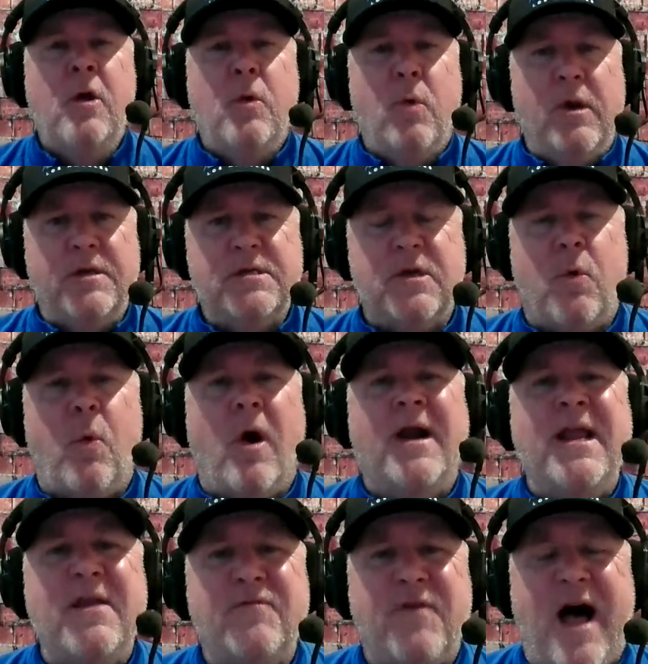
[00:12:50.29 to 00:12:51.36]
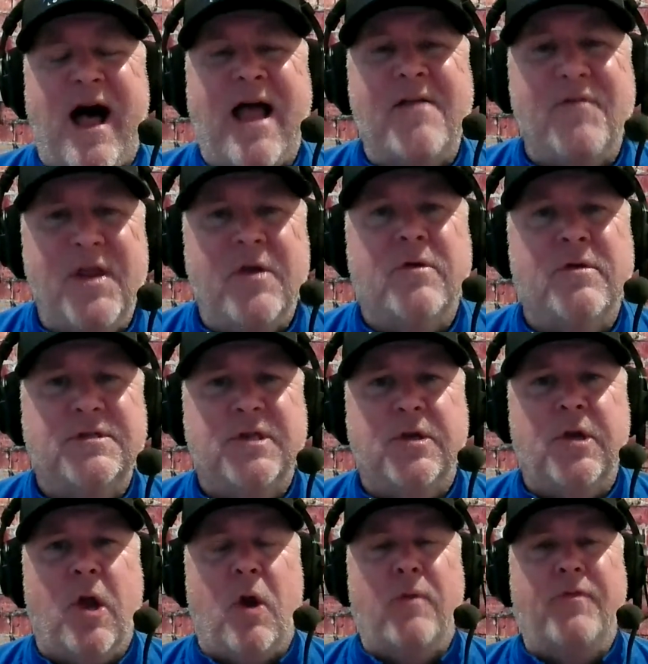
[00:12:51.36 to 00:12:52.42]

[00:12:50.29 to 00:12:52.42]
where 25 years ago,